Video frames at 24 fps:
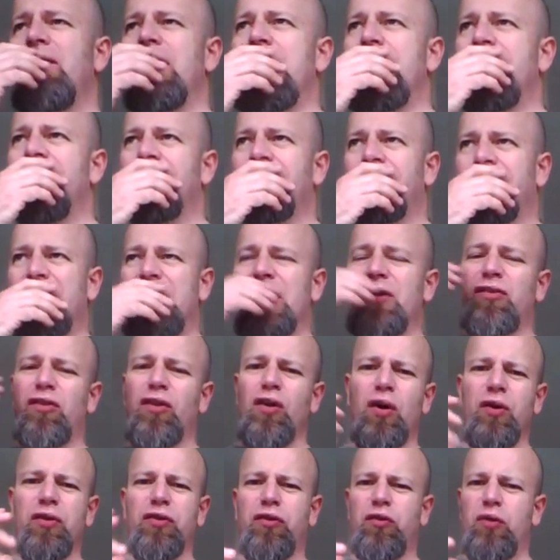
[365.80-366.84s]
very,
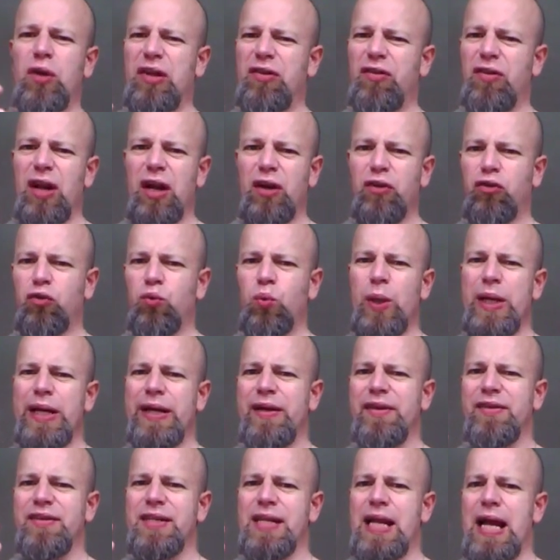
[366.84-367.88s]
it's not, there's no
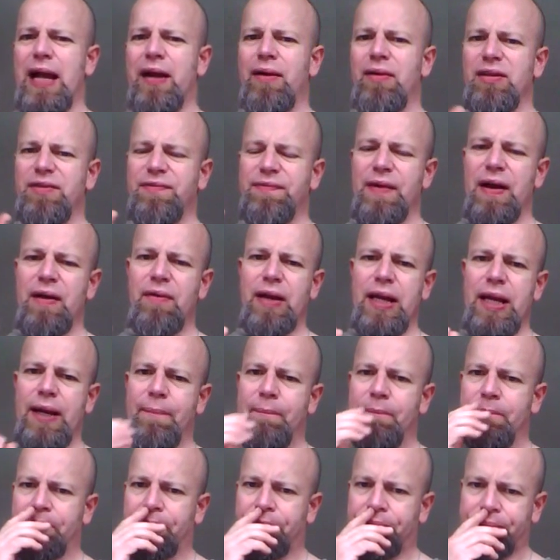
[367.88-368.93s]
sweetness there, it's
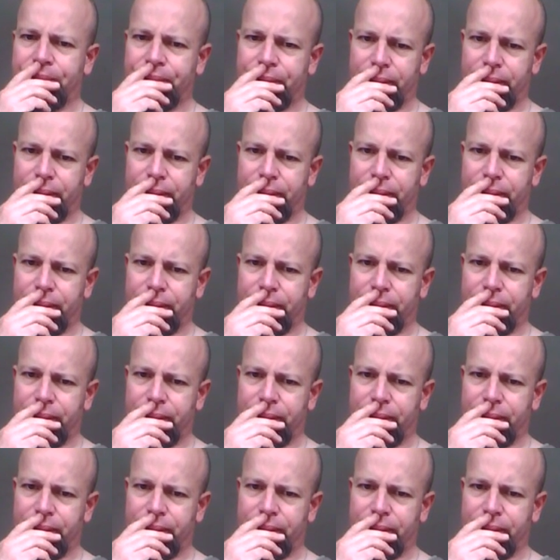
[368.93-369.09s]
very